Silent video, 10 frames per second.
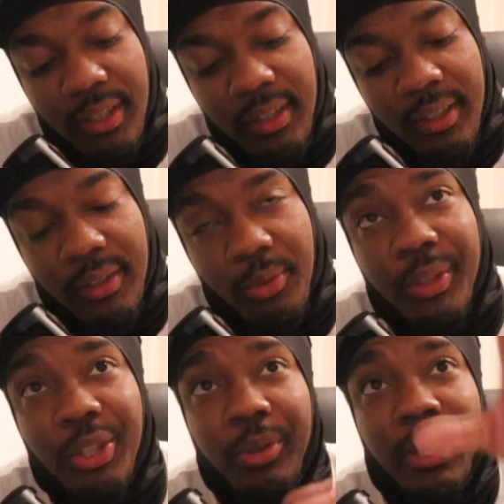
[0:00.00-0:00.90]
when
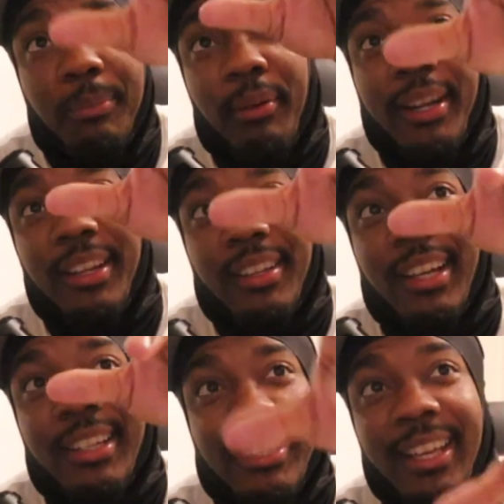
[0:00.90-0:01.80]
you eat bread
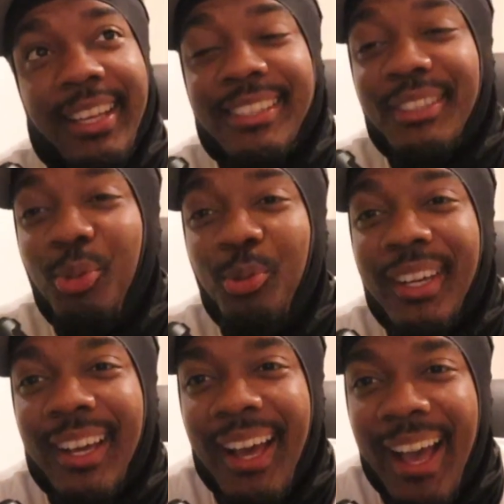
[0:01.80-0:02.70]
like that, it's too
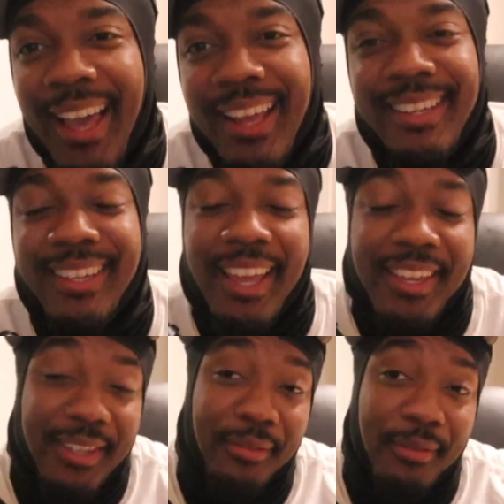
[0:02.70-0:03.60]
cotton
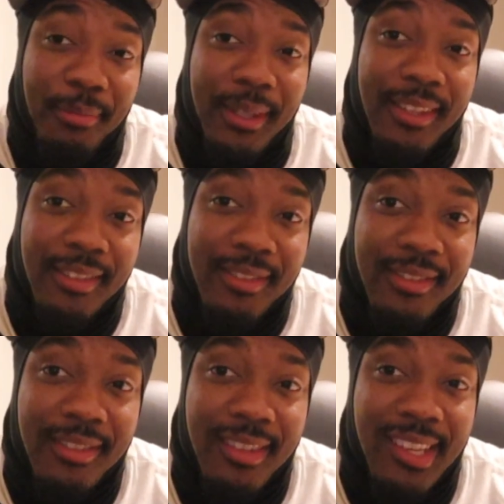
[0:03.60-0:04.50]
tasting for me.
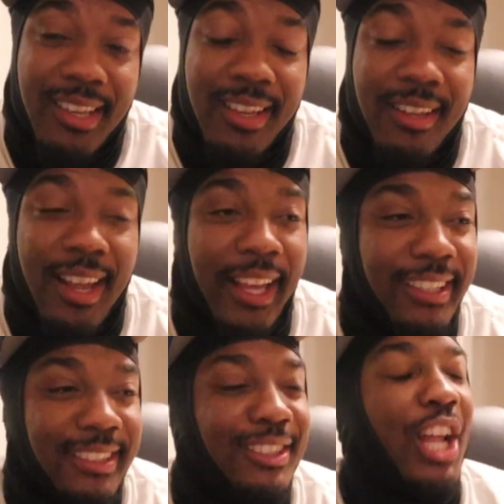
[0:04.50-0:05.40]
Like it's just